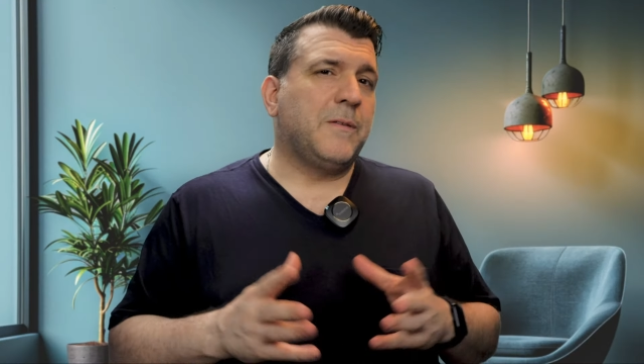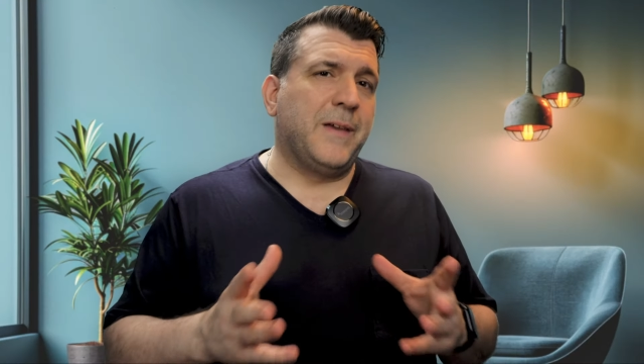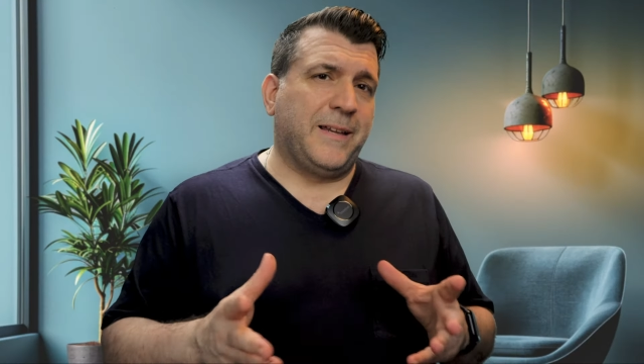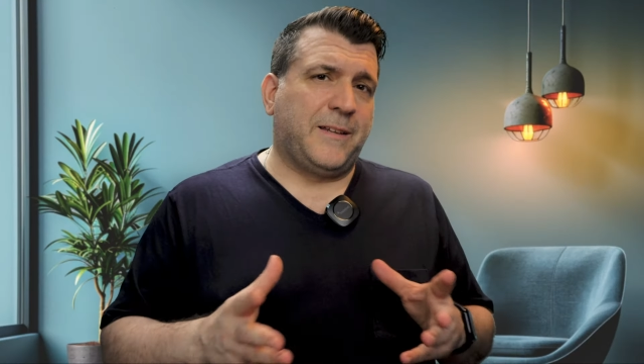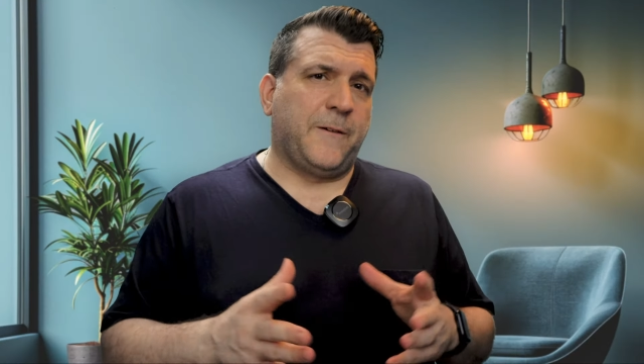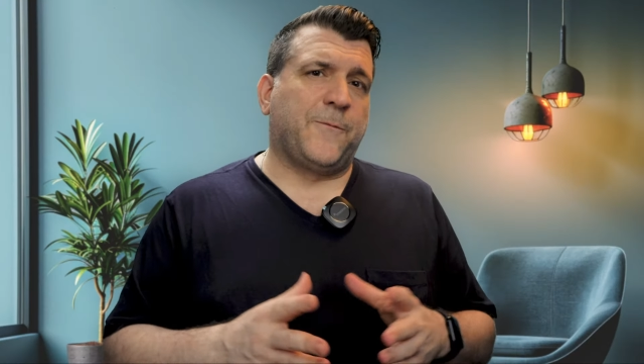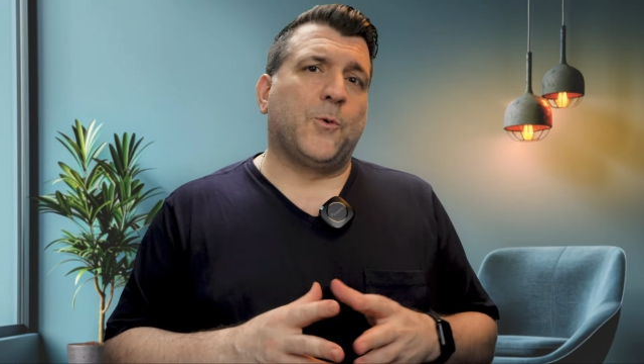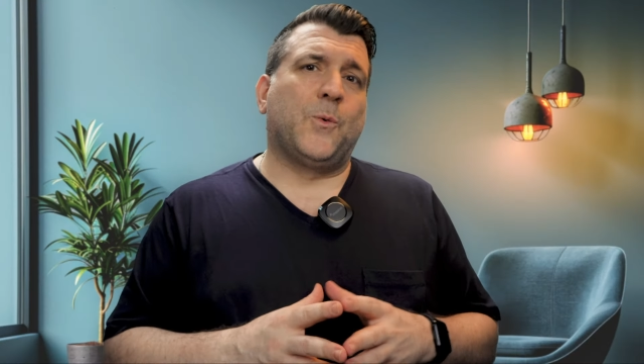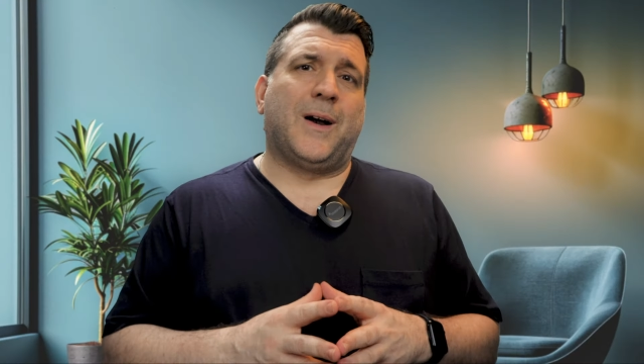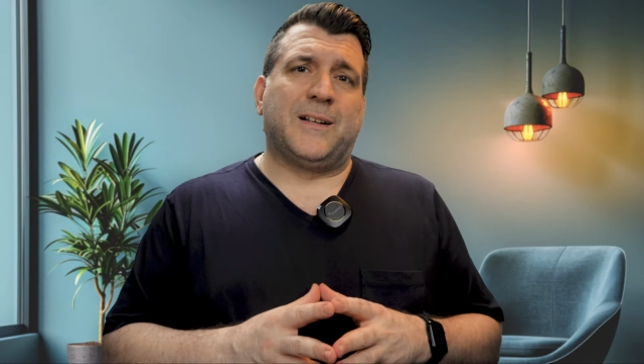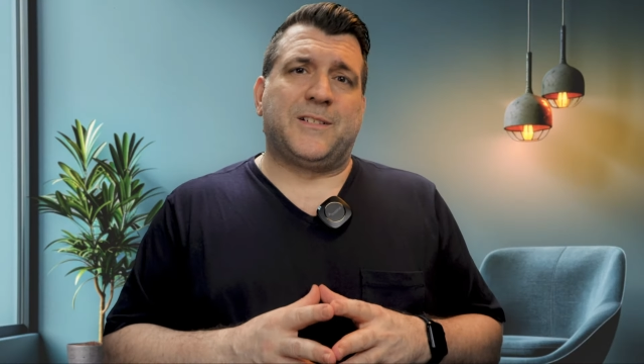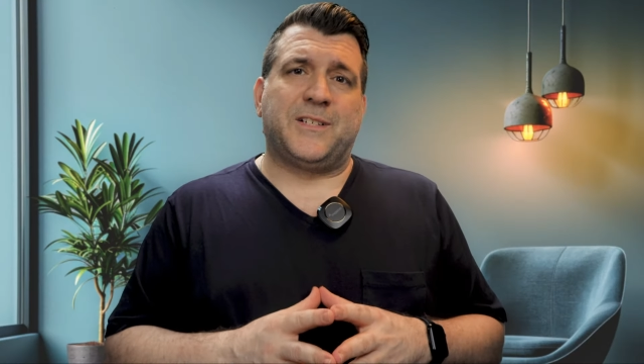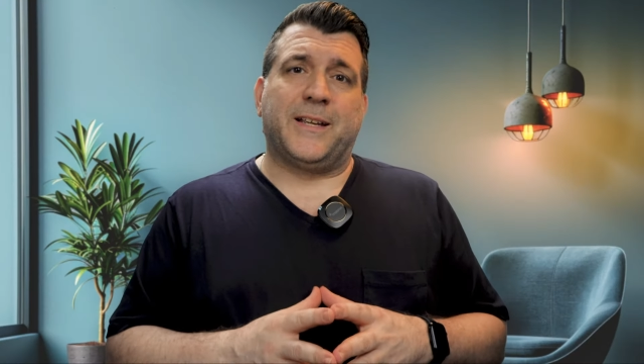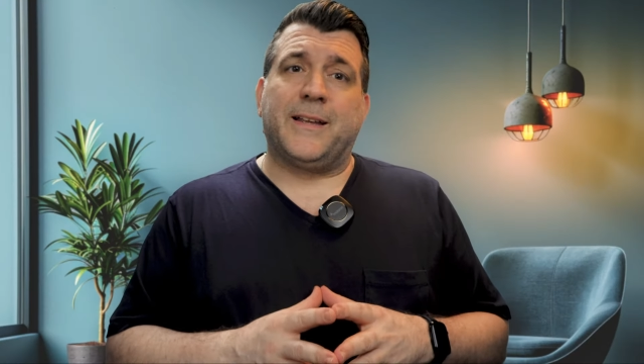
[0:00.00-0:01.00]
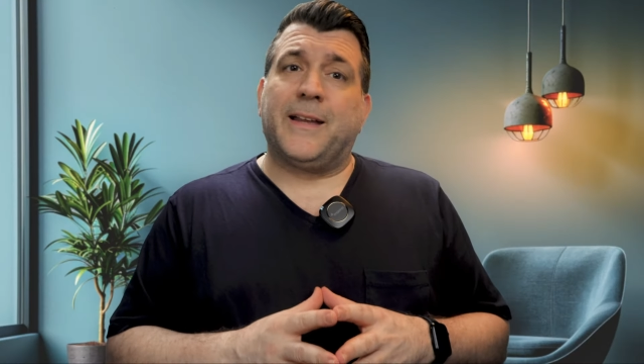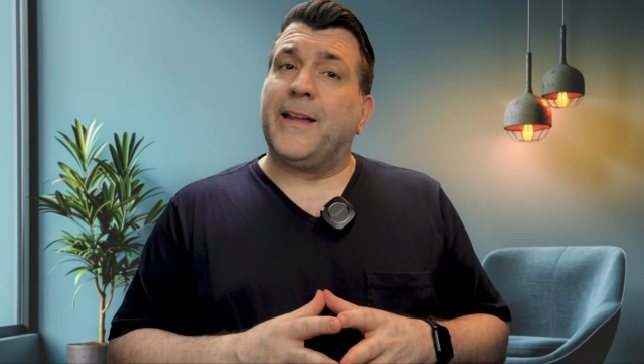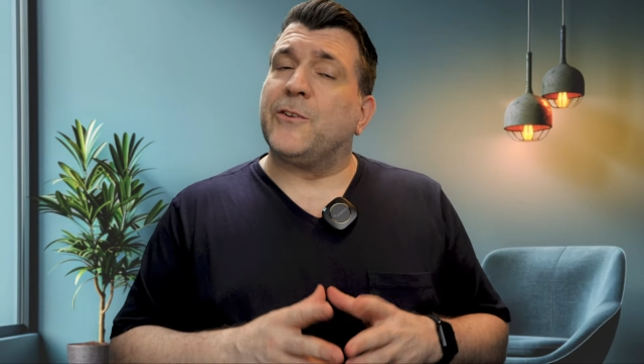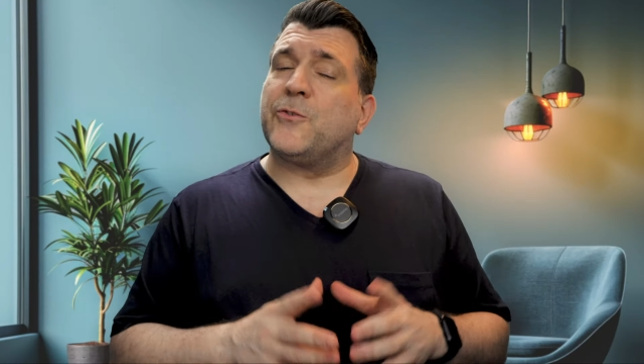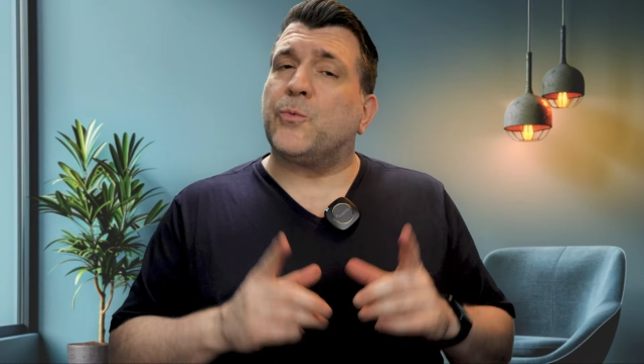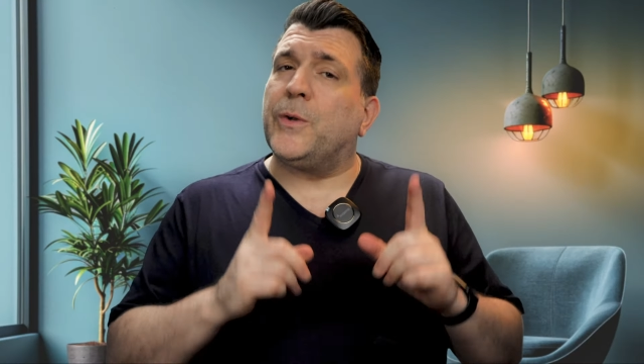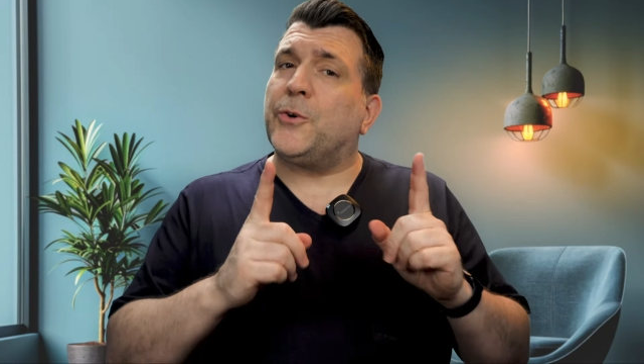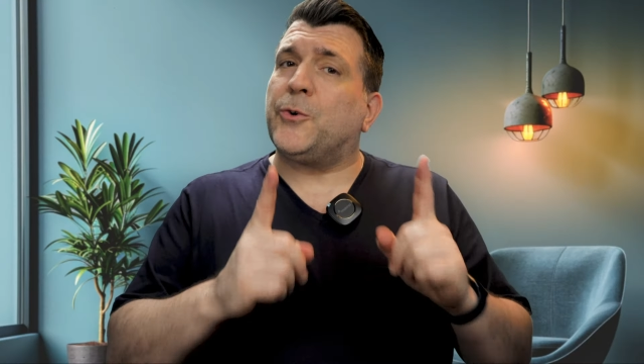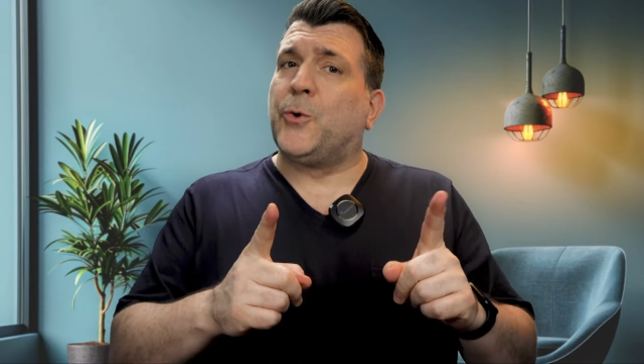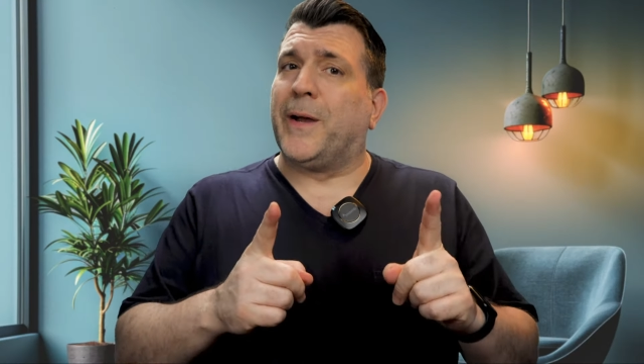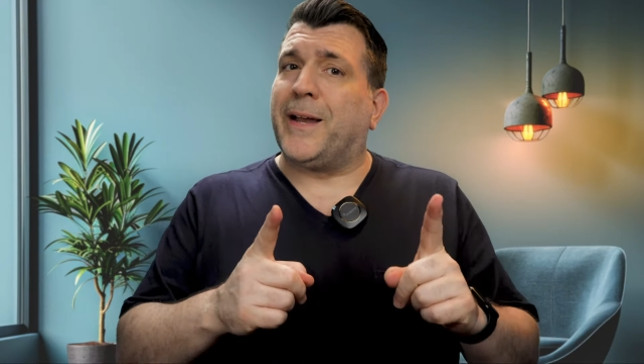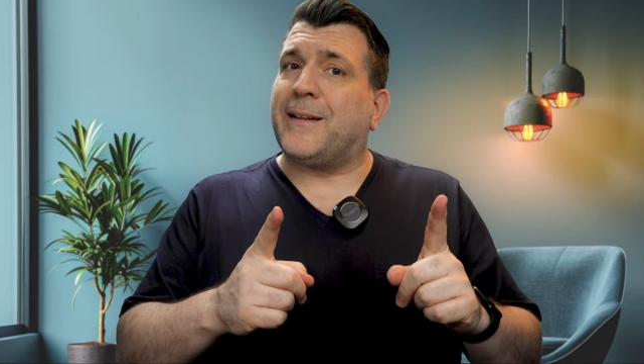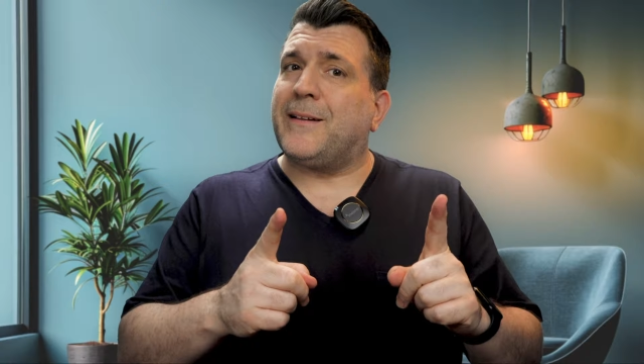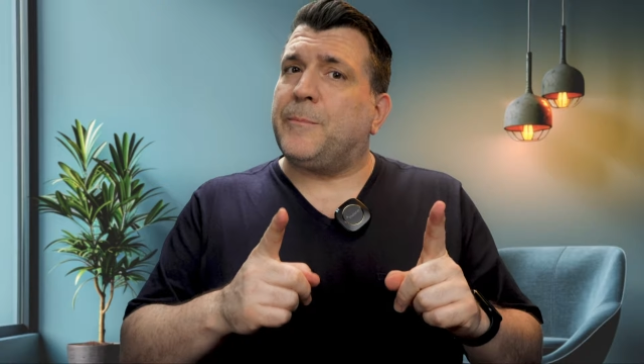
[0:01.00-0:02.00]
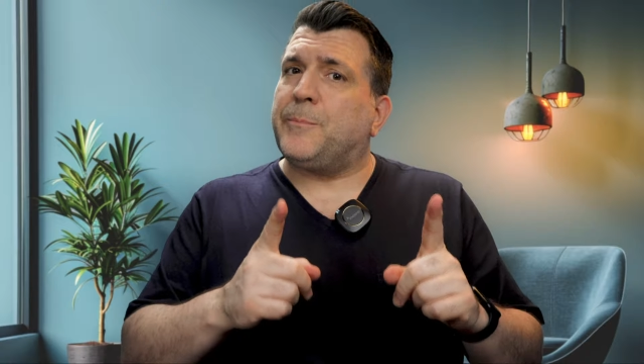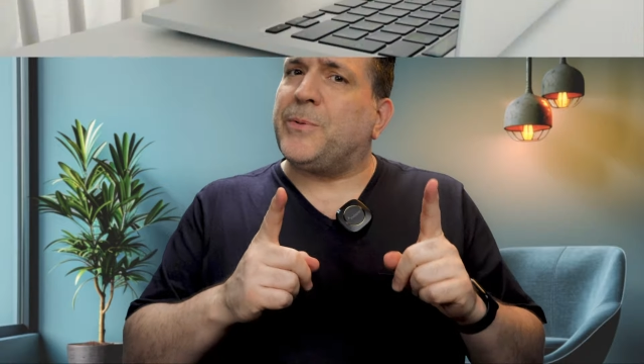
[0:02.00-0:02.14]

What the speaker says: Thank you for watching, and real quick,